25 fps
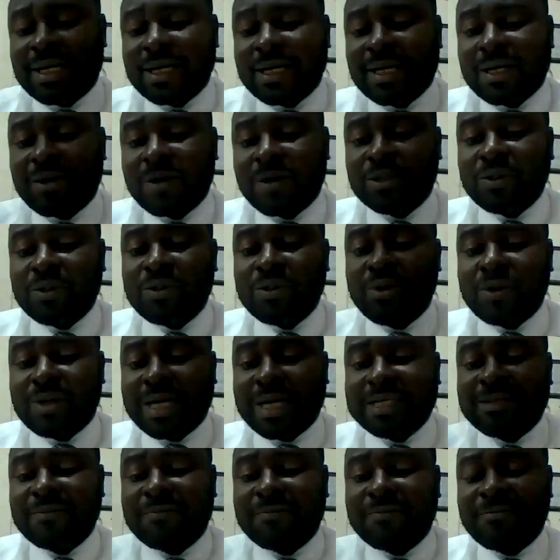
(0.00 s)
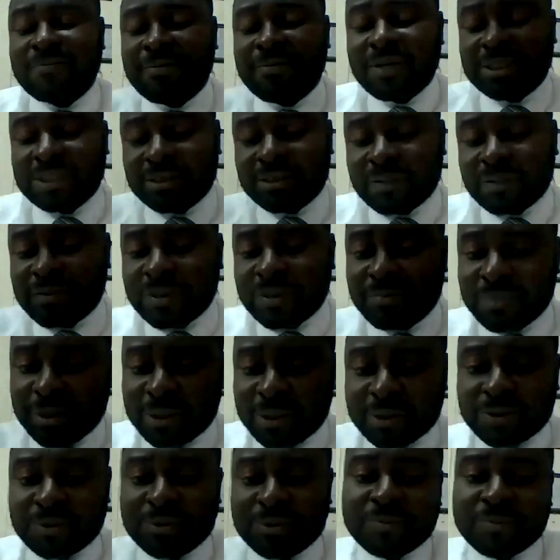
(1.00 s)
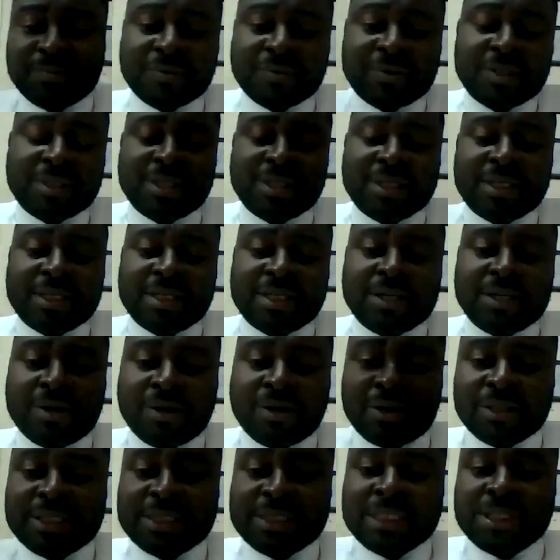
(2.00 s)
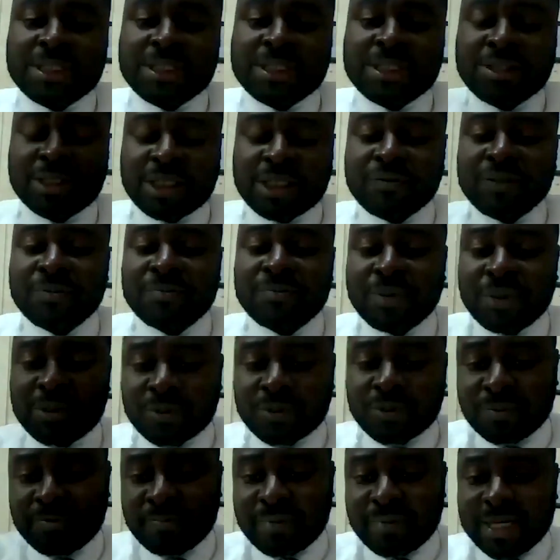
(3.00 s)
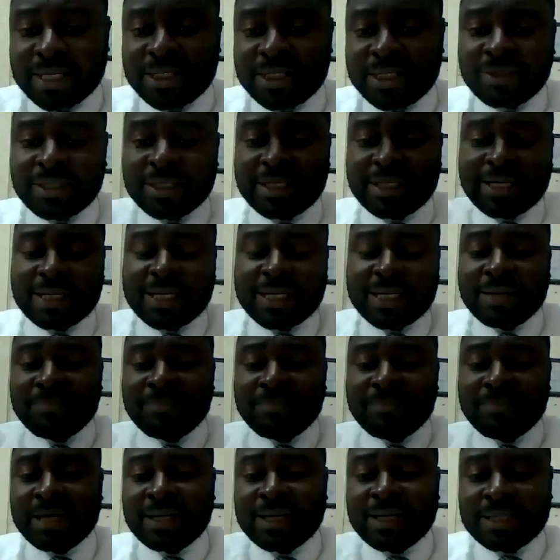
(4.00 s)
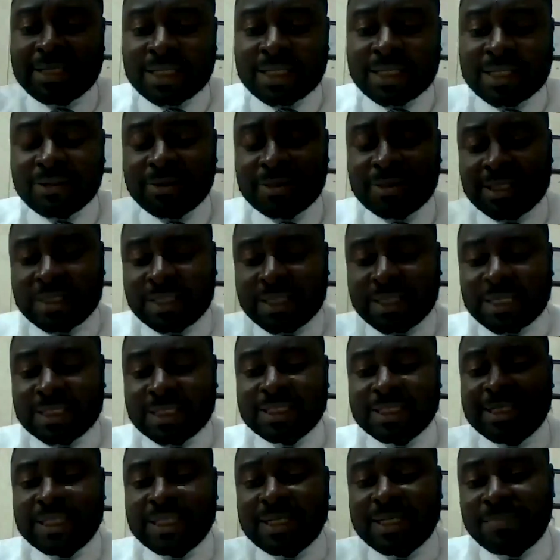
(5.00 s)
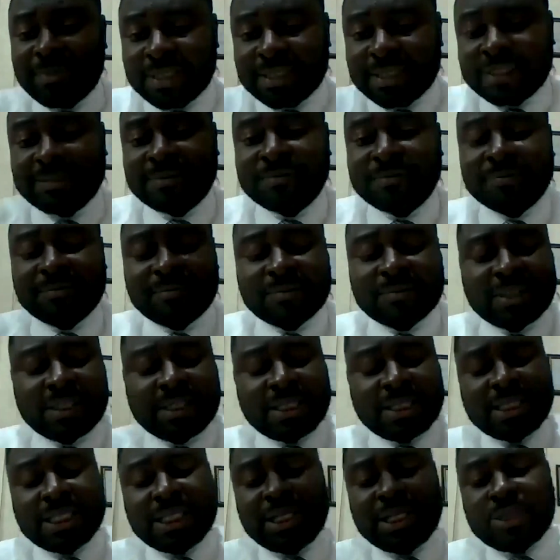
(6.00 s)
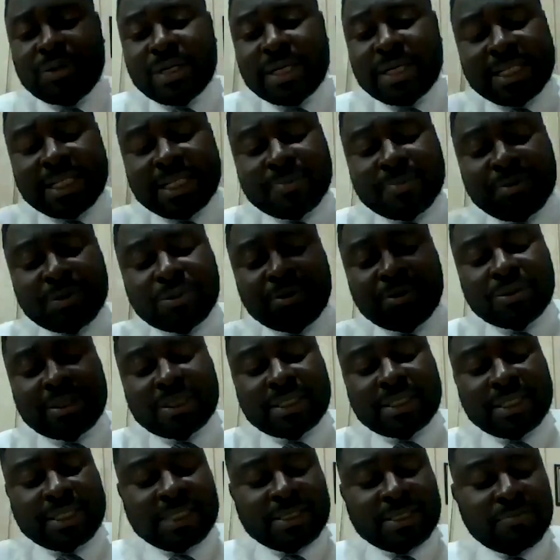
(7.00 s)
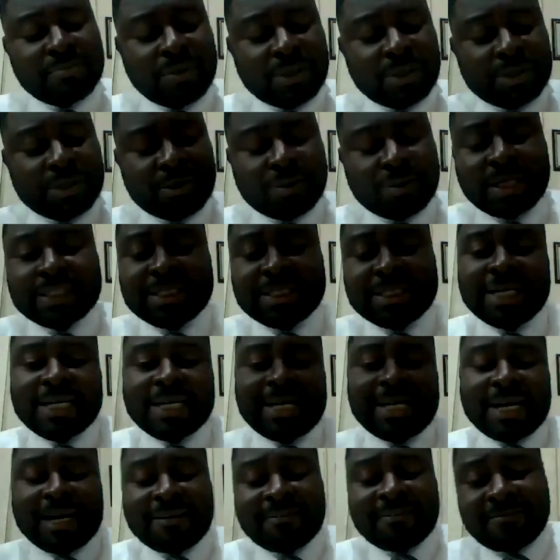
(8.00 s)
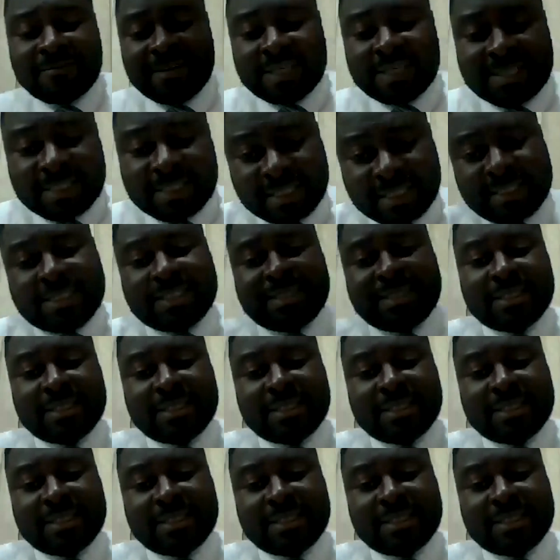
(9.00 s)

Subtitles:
also look at the functions of the muscle or the structure of the muscle by doing a magnetic resonance imaging. This will enable to see the muscles that are affected.